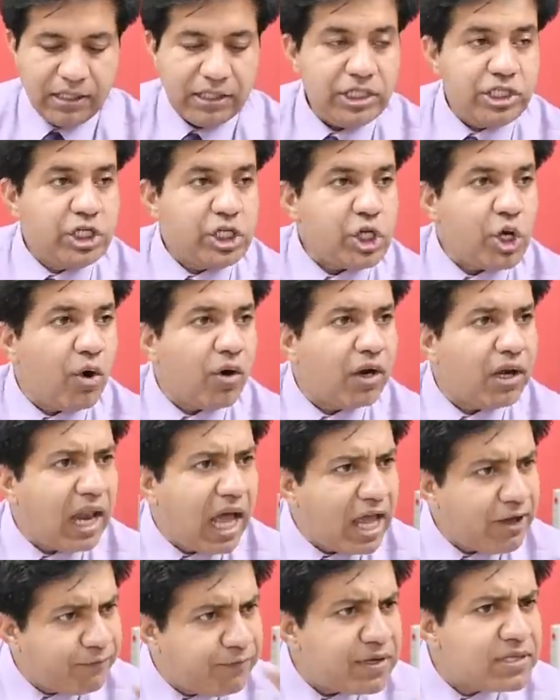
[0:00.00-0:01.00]

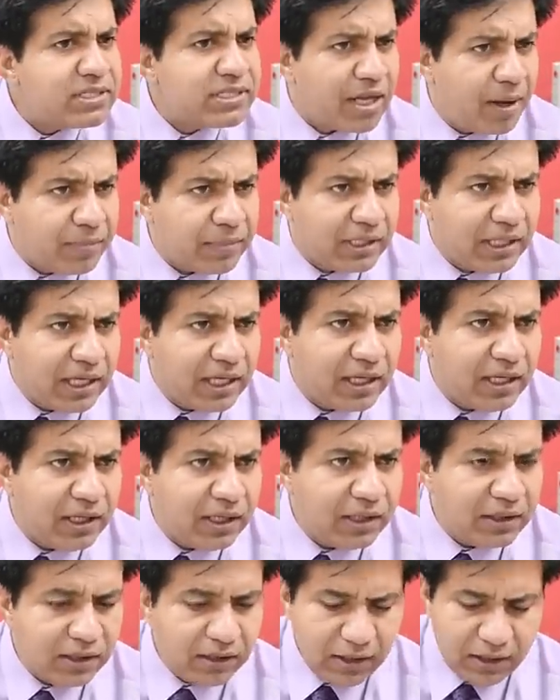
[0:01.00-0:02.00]
geoglyph is something
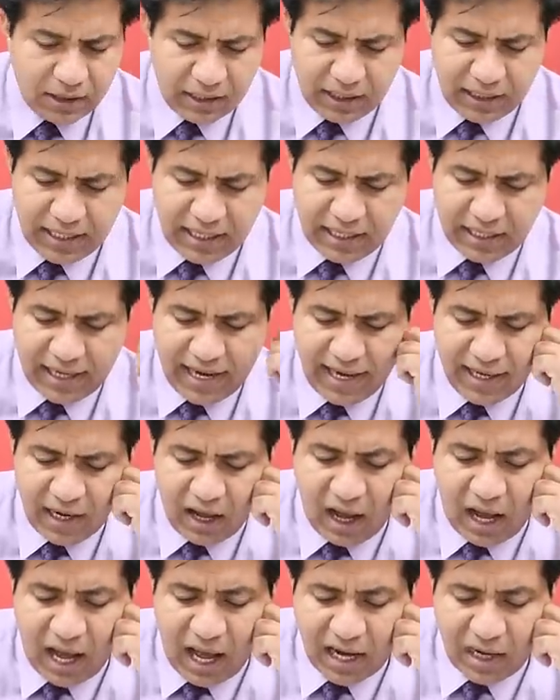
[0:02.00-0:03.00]
in England
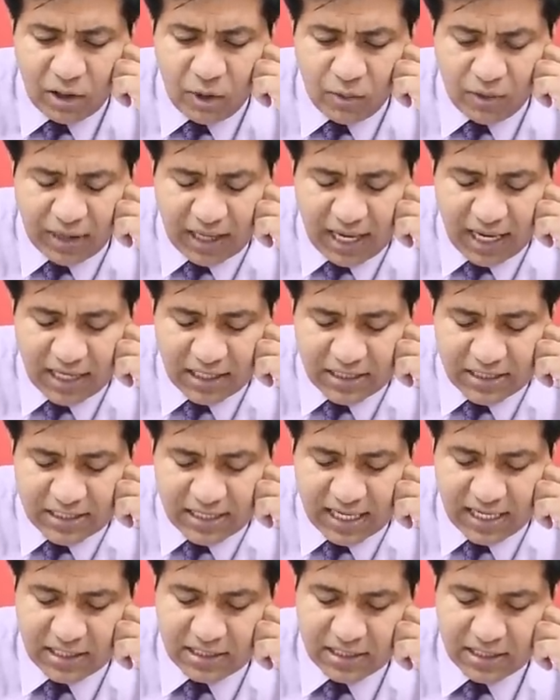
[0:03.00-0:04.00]
are
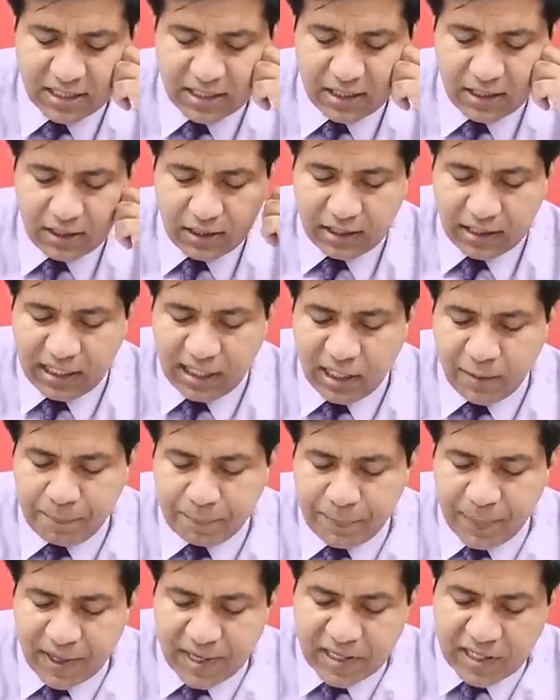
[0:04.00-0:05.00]
located in
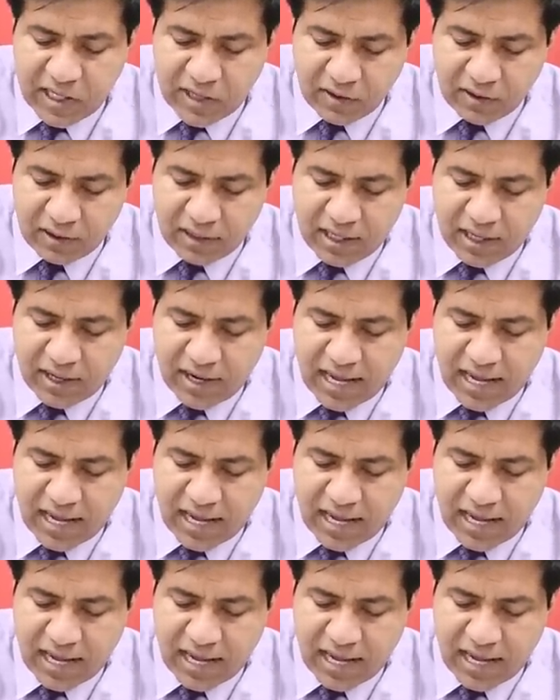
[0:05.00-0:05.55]
particular